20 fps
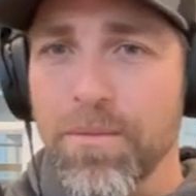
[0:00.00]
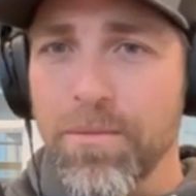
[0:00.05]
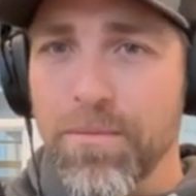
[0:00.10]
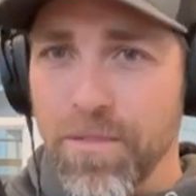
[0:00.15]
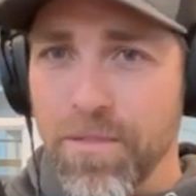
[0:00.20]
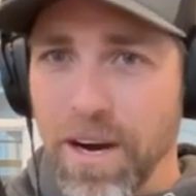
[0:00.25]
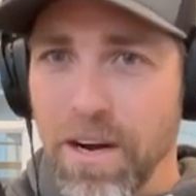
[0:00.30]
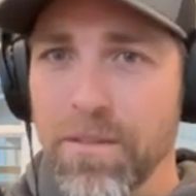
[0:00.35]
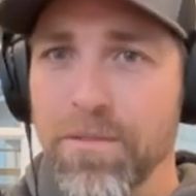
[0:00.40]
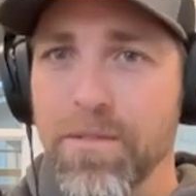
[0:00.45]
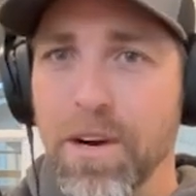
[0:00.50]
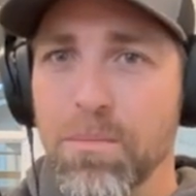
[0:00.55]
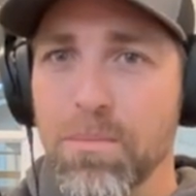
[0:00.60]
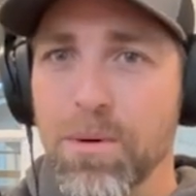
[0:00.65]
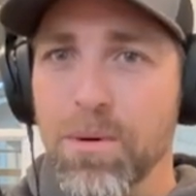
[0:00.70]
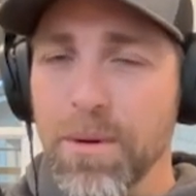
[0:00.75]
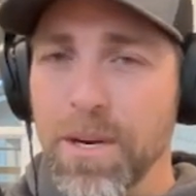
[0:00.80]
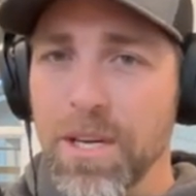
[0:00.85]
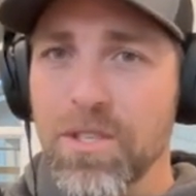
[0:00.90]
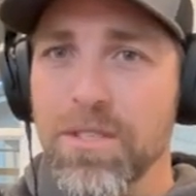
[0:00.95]
firefighter
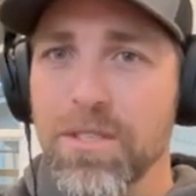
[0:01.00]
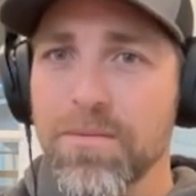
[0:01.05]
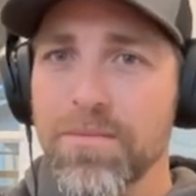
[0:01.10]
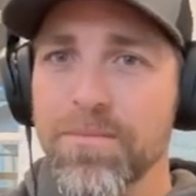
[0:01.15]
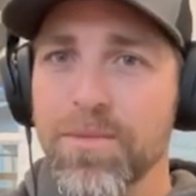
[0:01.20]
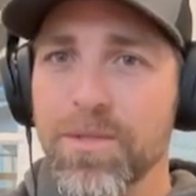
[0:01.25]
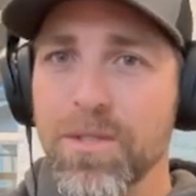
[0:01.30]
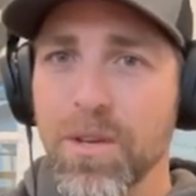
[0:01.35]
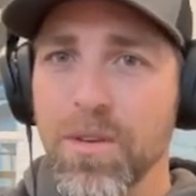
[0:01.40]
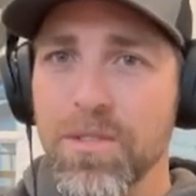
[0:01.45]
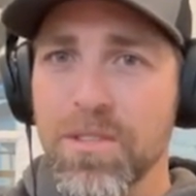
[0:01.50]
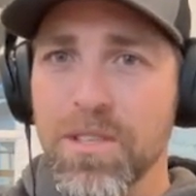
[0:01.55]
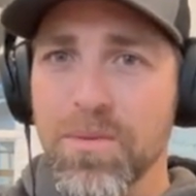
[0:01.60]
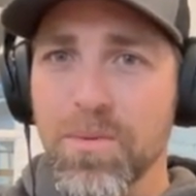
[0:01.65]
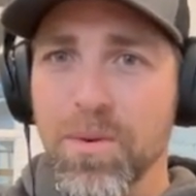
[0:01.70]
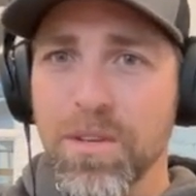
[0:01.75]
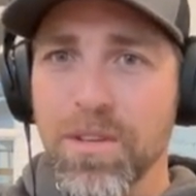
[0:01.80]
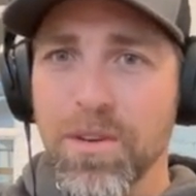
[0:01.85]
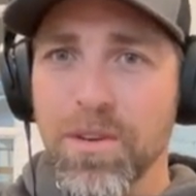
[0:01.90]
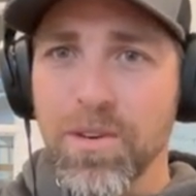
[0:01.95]
probation. So since
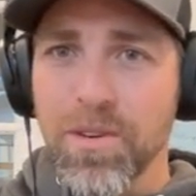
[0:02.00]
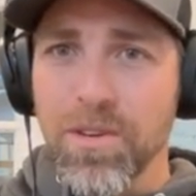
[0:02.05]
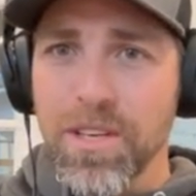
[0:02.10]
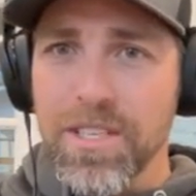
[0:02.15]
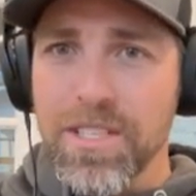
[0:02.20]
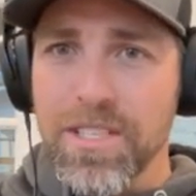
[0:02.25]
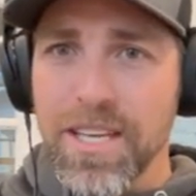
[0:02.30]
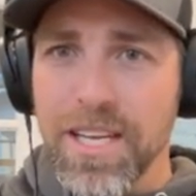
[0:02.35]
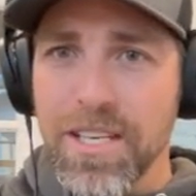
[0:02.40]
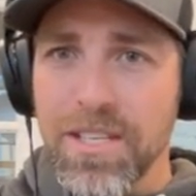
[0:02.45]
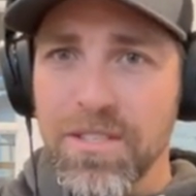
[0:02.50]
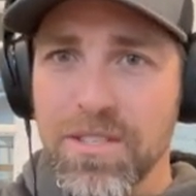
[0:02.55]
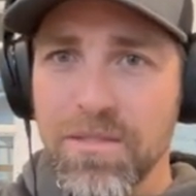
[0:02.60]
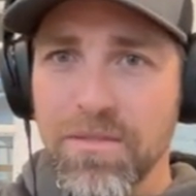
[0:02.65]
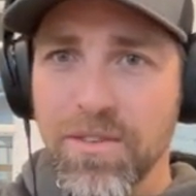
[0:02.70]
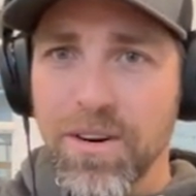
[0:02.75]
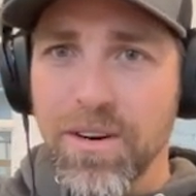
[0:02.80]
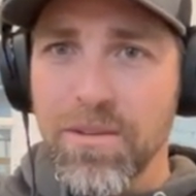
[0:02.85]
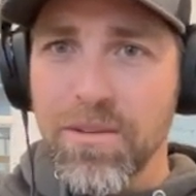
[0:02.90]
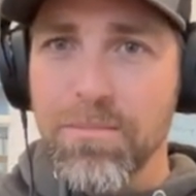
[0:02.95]
we're in the early stages of
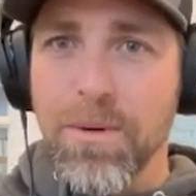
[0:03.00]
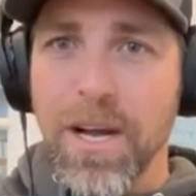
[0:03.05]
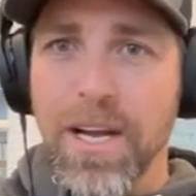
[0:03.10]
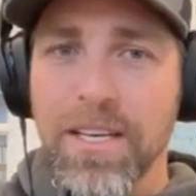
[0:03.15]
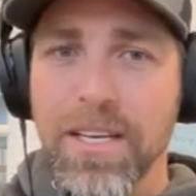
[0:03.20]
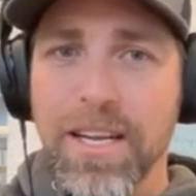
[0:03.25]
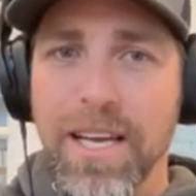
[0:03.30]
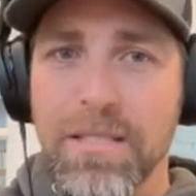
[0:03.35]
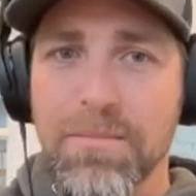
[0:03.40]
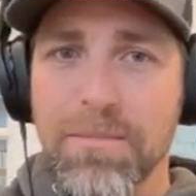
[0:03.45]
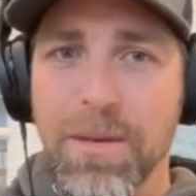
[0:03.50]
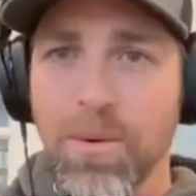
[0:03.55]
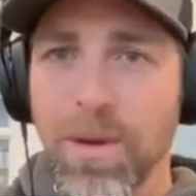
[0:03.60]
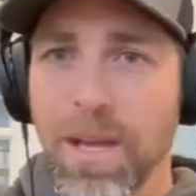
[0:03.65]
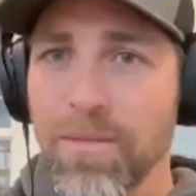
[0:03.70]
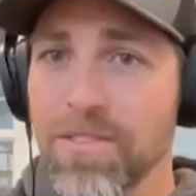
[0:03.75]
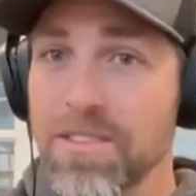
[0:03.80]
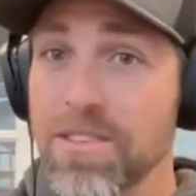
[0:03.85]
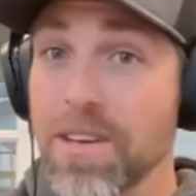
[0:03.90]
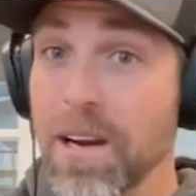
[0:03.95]
our podcast, maybe we
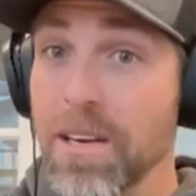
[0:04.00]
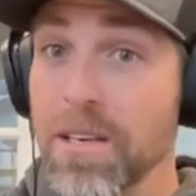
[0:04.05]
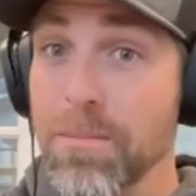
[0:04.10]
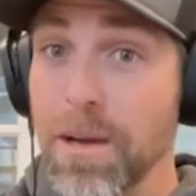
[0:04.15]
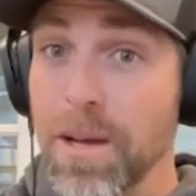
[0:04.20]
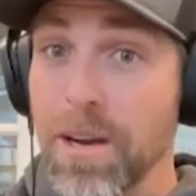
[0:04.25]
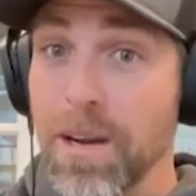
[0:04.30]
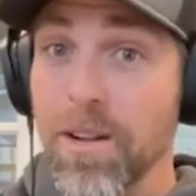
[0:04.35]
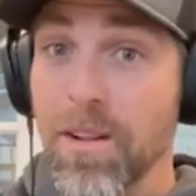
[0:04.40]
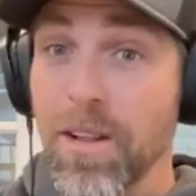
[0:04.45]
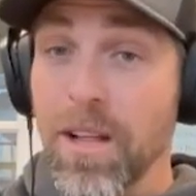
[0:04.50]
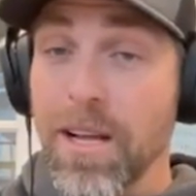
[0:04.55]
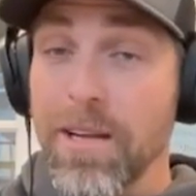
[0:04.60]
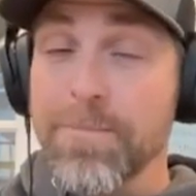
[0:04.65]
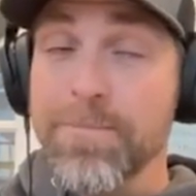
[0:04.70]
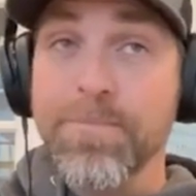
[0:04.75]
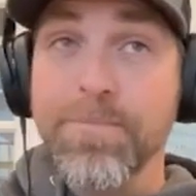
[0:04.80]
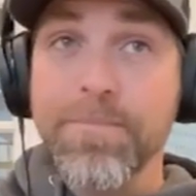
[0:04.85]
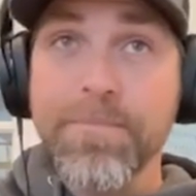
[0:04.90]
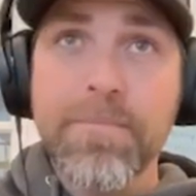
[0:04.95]
haven't talked about it a lot,